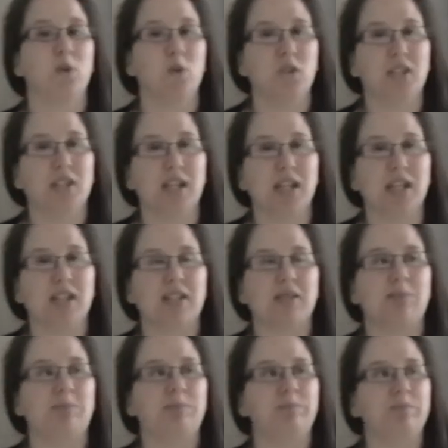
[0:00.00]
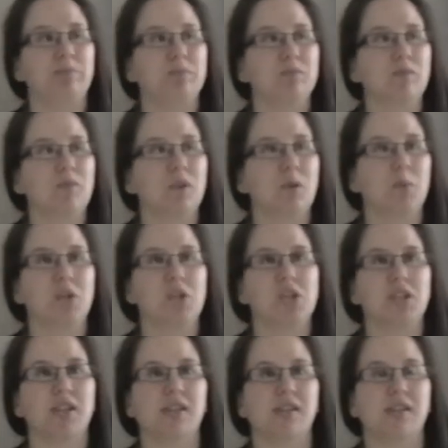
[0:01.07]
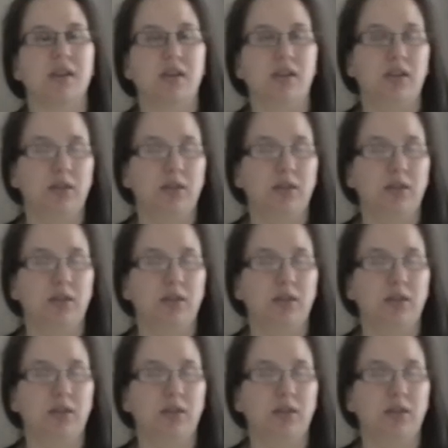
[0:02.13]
fruit sticks, which is,